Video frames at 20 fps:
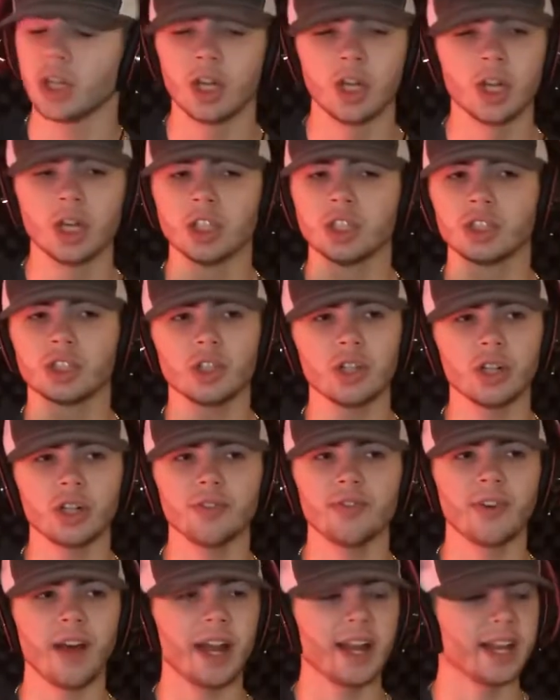
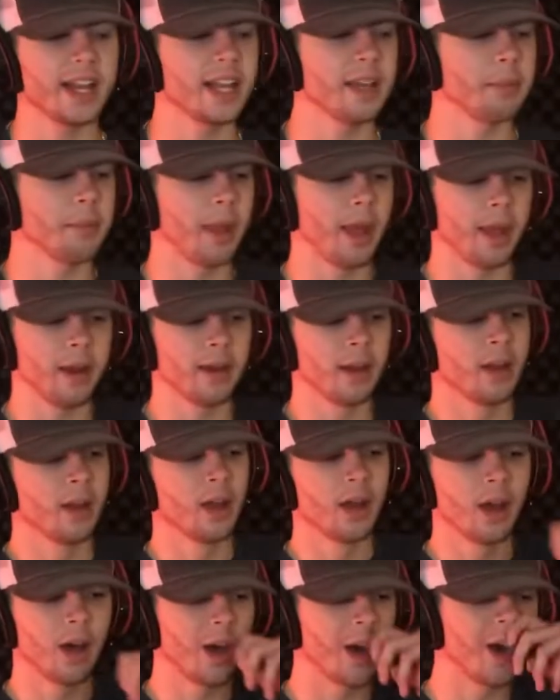Certified heat, man.
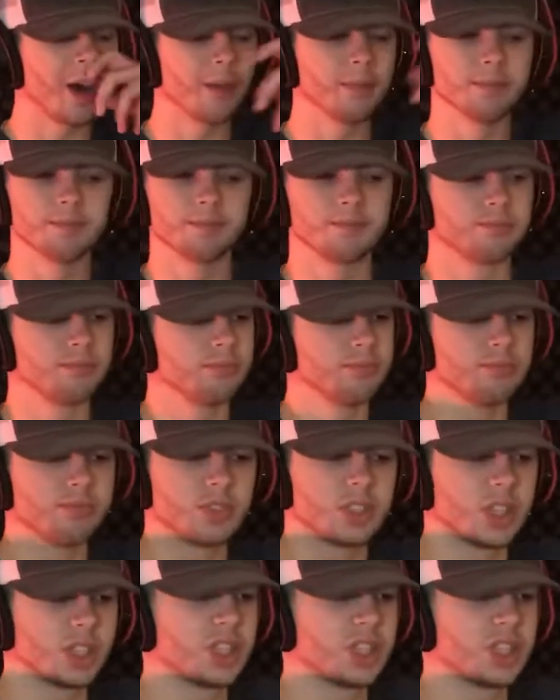Shout out